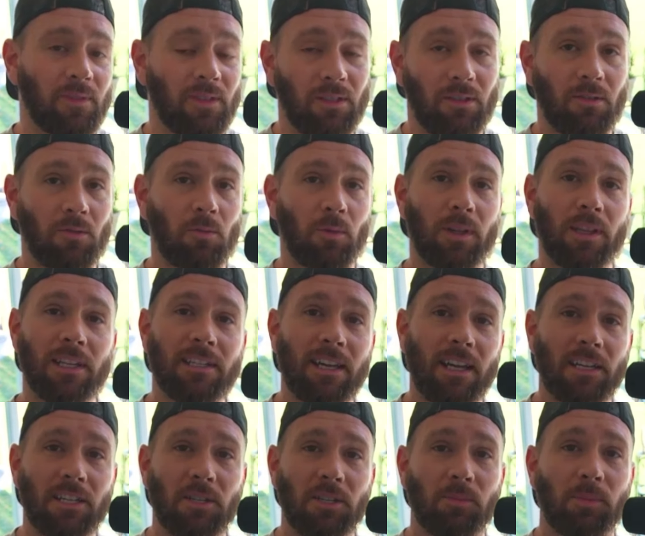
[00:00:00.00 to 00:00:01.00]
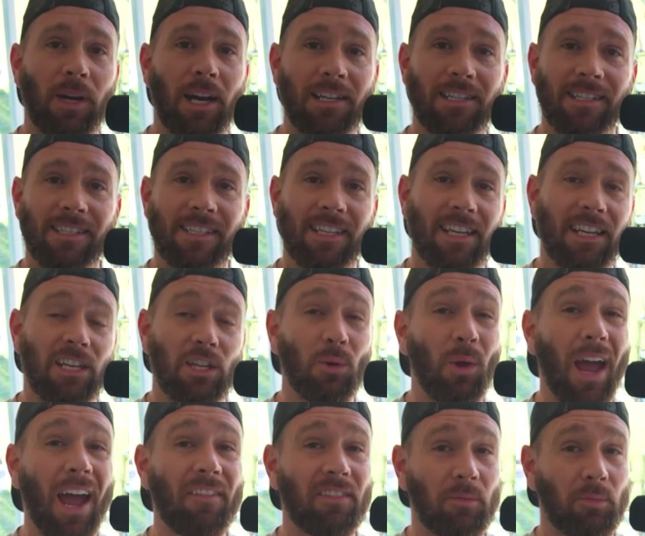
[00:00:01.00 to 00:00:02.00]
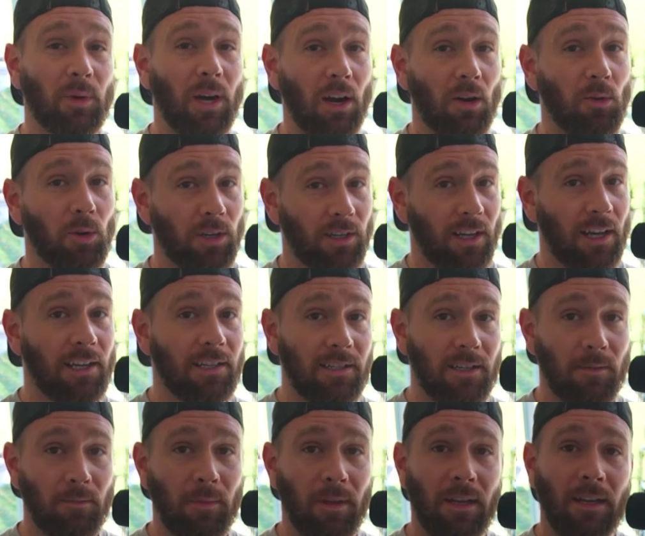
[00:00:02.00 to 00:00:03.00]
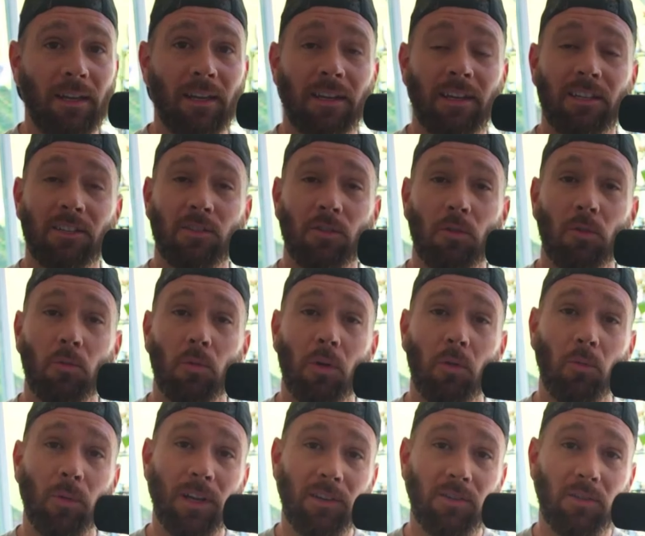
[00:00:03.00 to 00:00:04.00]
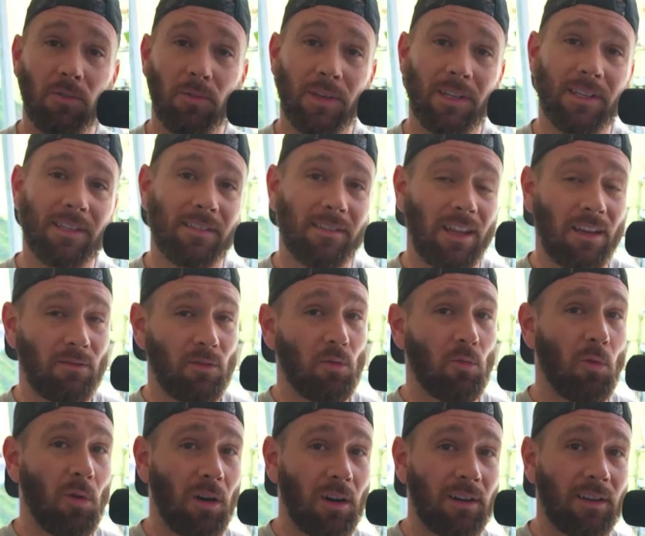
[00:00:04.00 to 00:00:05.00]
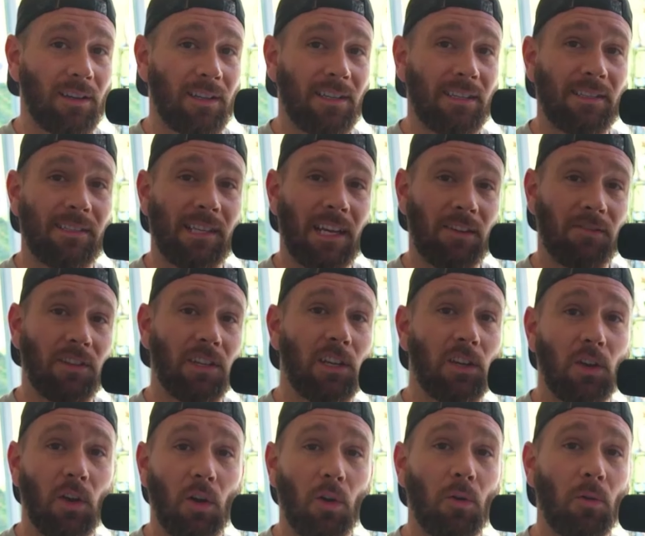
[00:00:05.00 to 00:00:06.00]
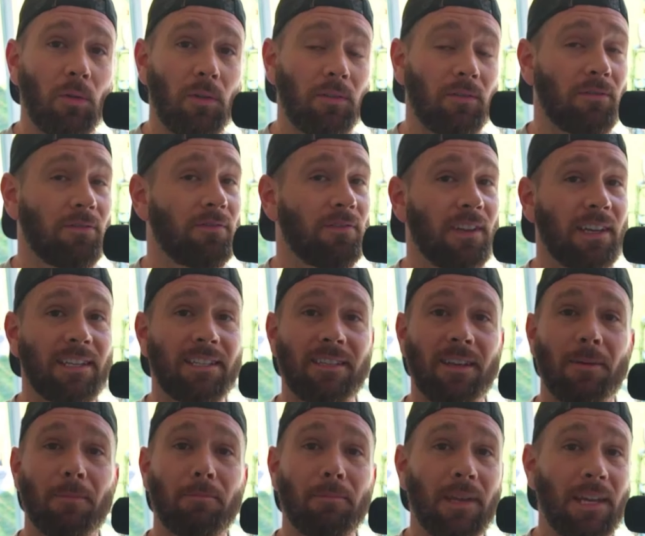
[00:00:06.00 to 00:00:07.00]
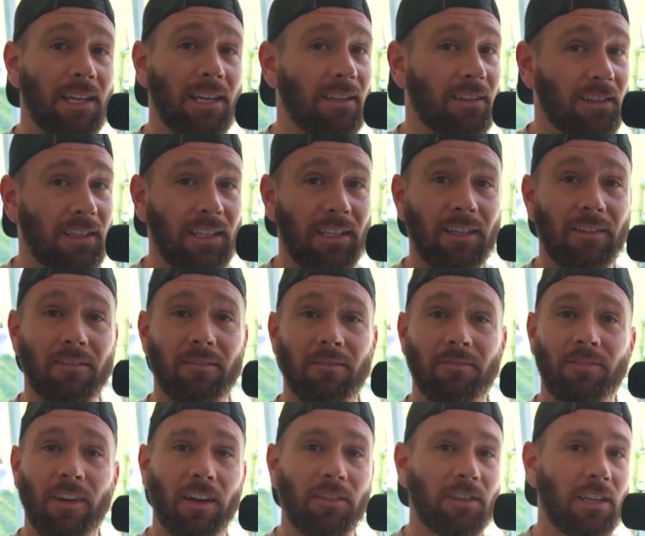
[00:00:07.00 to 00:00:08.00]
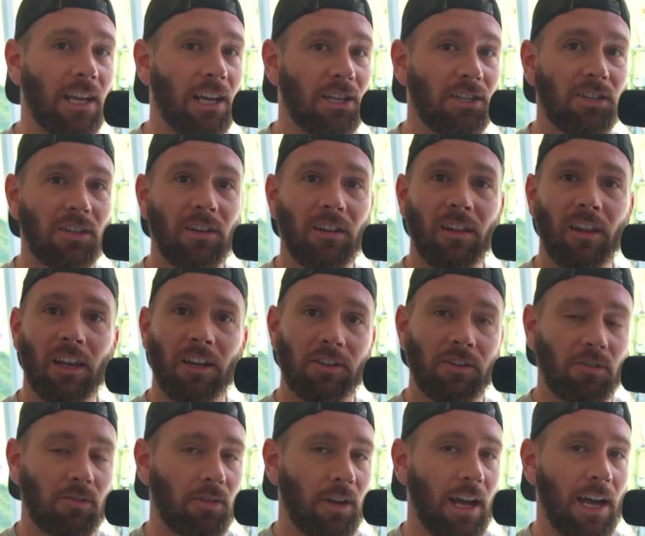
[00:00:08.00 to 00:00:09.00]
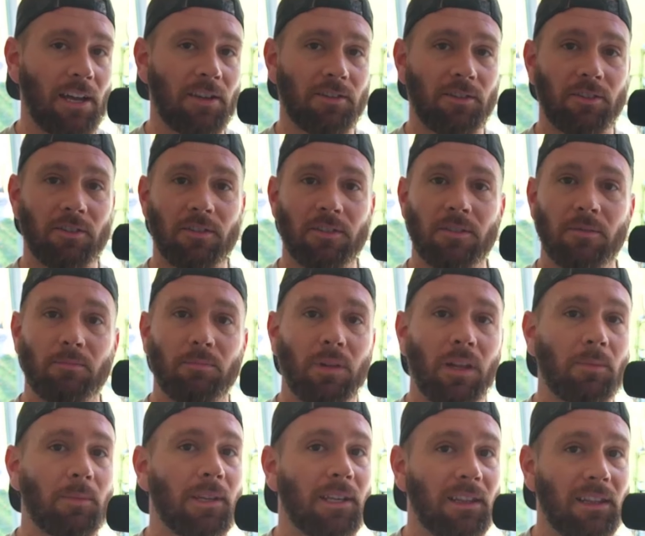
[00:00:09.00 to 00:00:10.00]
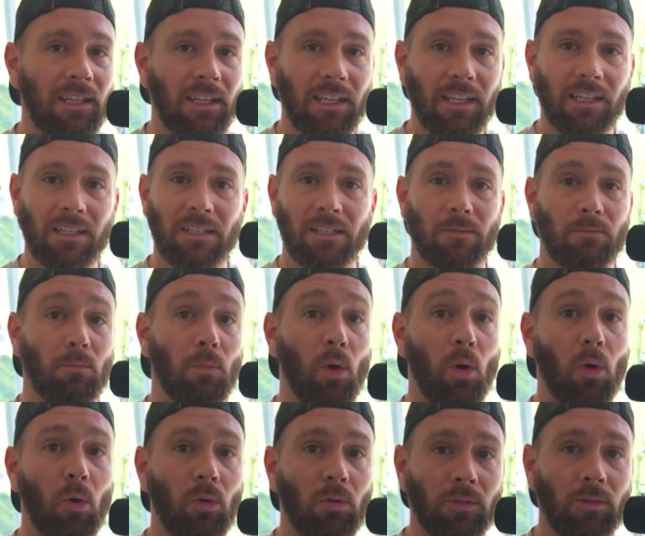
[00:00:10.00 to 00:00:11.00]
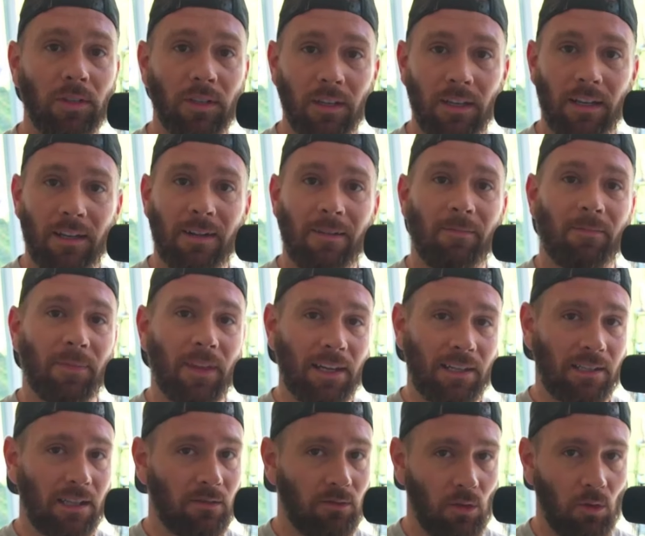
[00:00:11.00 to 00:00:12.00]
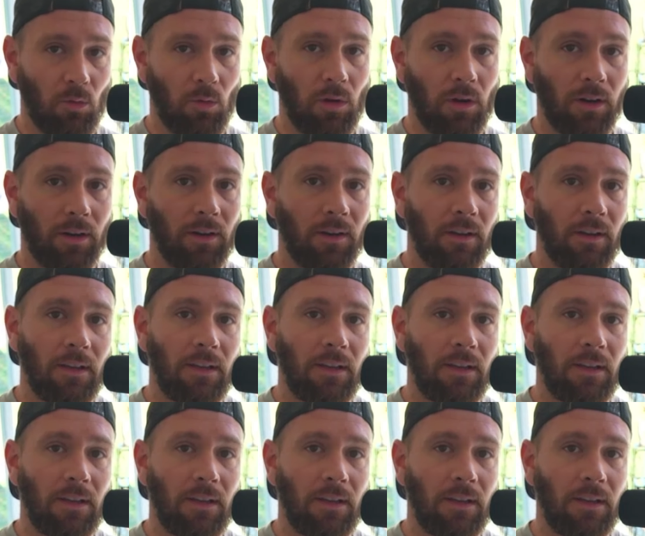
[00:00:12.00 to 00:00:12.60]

When these kind of surprises hit, you have to prioritize them. So what we do is level 1 is safety and code. Fix immediately. Foundation, electrical hazards, plumbing leaks, mold. That's level 1.